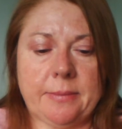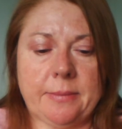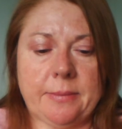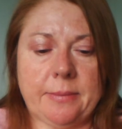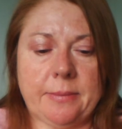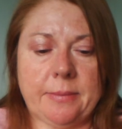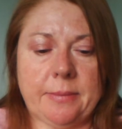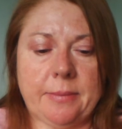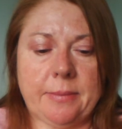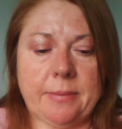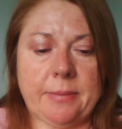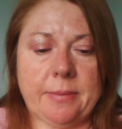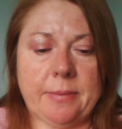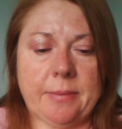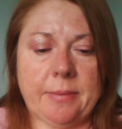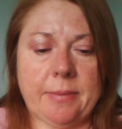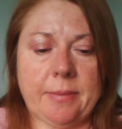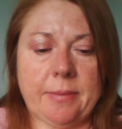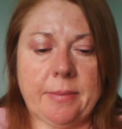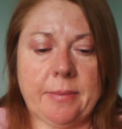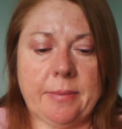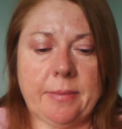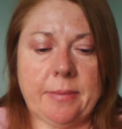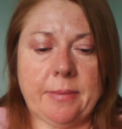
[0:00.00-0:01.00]

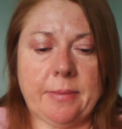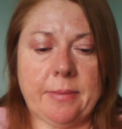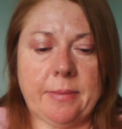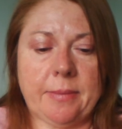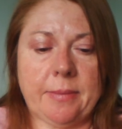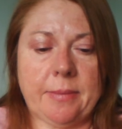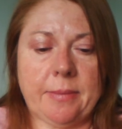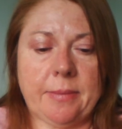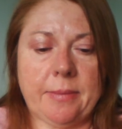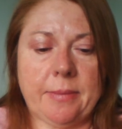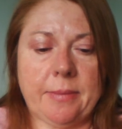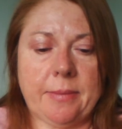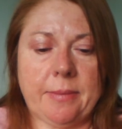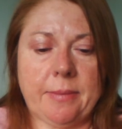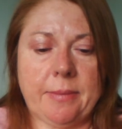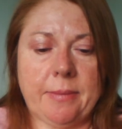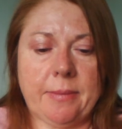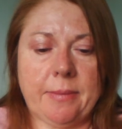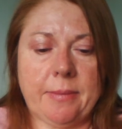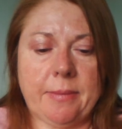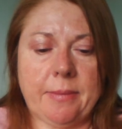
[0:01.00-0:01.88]
(silence)